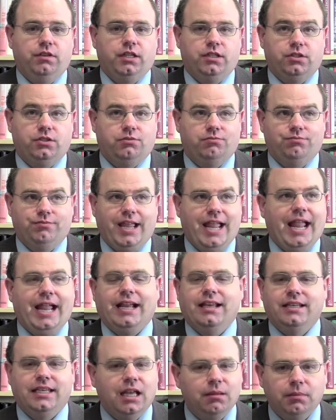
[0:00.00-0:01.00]
this
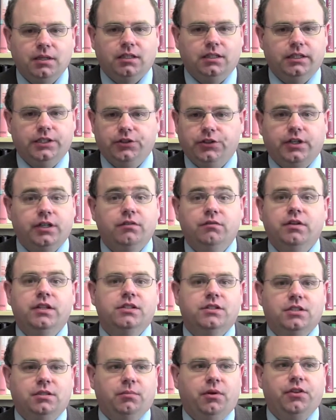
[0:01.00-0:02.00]
academically or
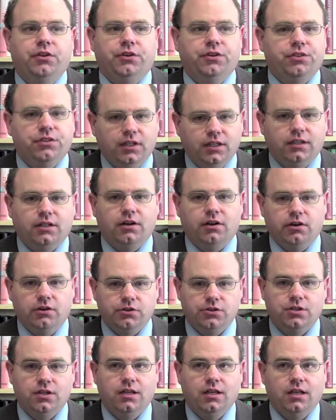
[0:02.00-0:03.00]
convince some other
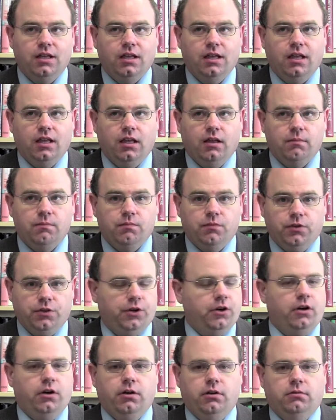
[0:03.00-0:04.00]
thinkers.
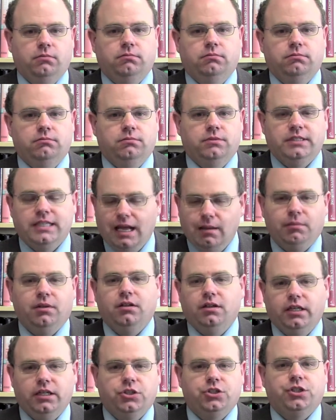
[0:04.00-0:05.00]
Their
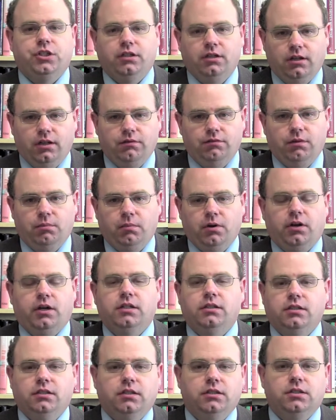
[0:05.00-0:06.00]
demolition of the
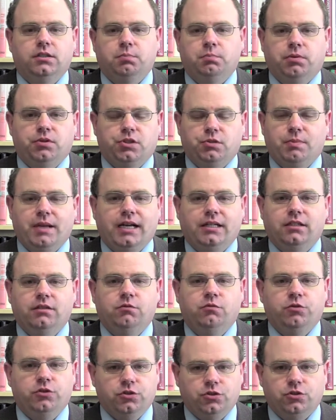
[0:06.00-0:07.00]
mercantilist
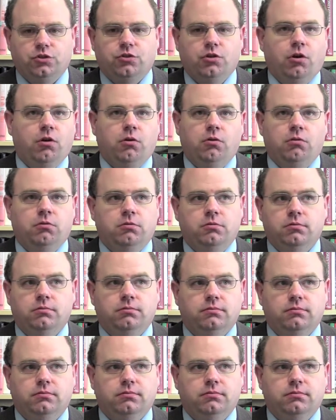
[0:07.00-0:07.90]
perspective was so